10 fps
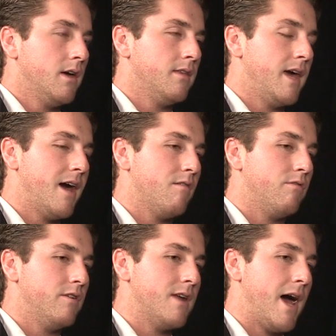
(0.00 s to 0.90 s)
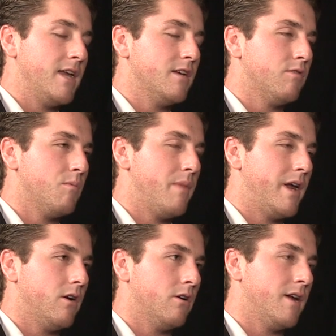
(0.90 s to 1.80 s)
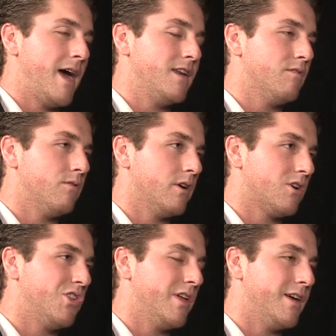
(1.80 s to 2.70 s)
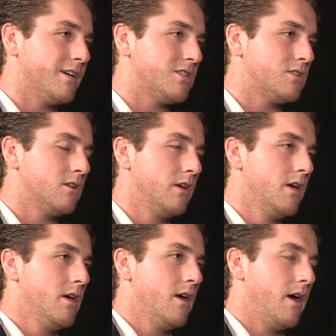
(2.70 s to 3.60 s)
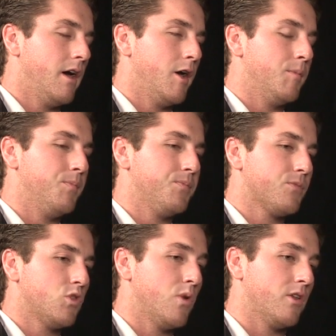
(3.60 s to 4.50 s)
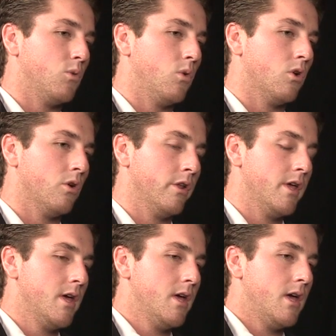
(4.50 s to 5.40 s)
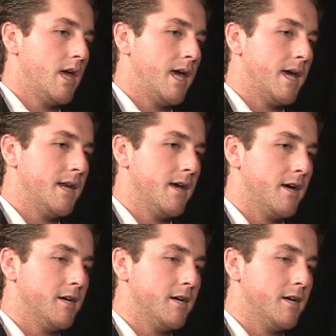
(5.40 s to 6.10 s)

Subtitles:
and they have 9 different clinics throughout the world. And